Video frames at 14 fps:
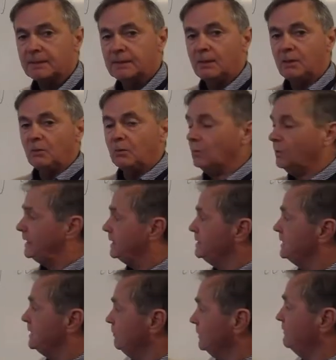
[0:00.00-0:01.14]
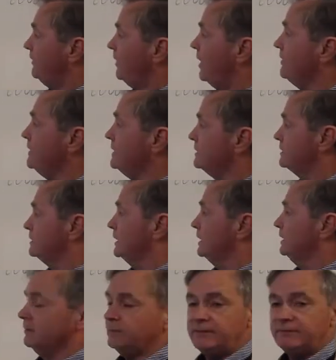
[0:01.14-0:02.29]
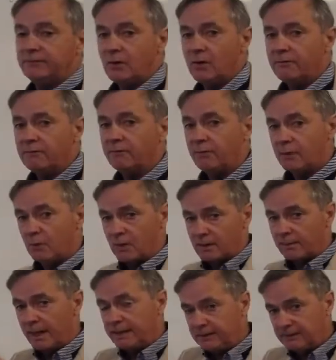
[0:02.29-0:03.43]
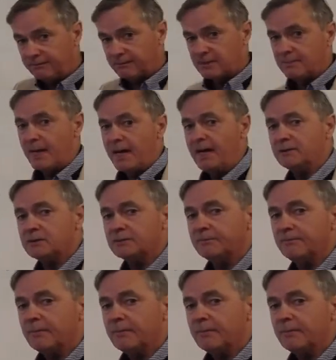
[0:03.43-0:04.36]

We can simplify this a little bit further if we want to make different amounts,